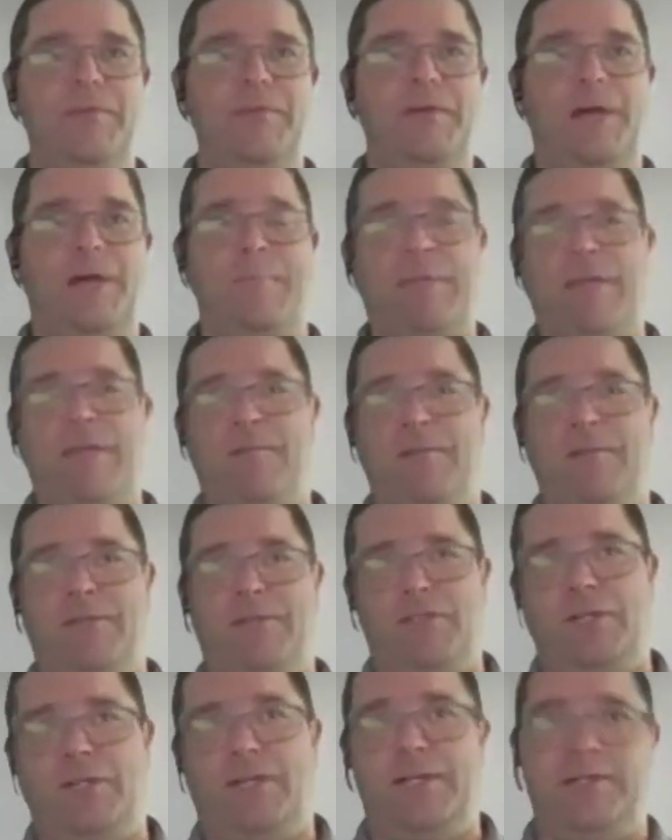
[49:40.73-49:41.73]
I'm having a
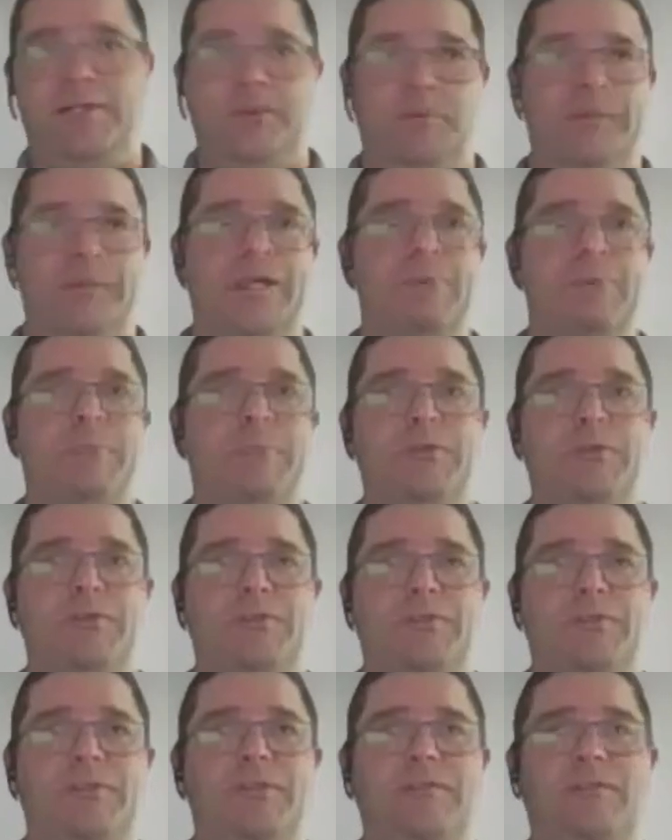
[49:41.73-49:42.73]
child, well, that
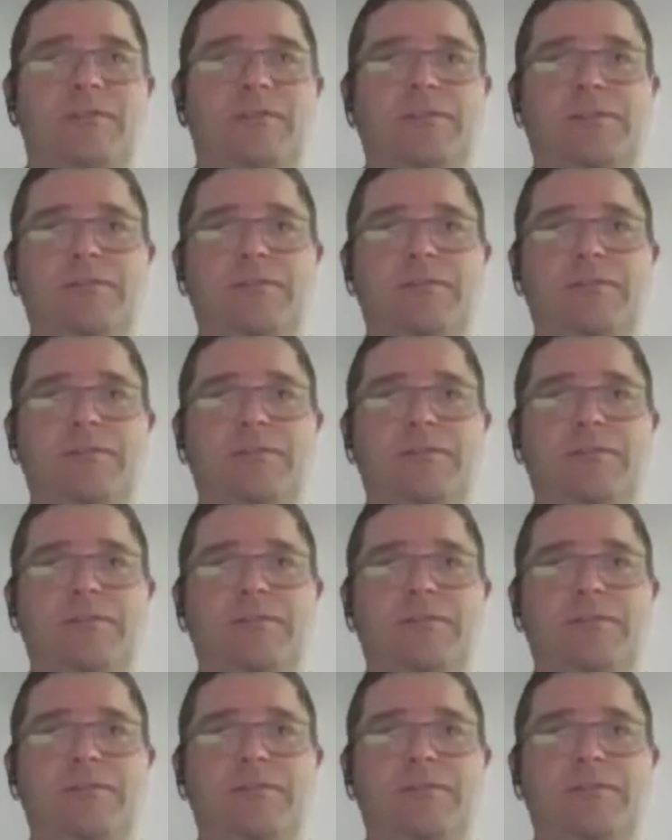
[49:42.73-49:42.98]
person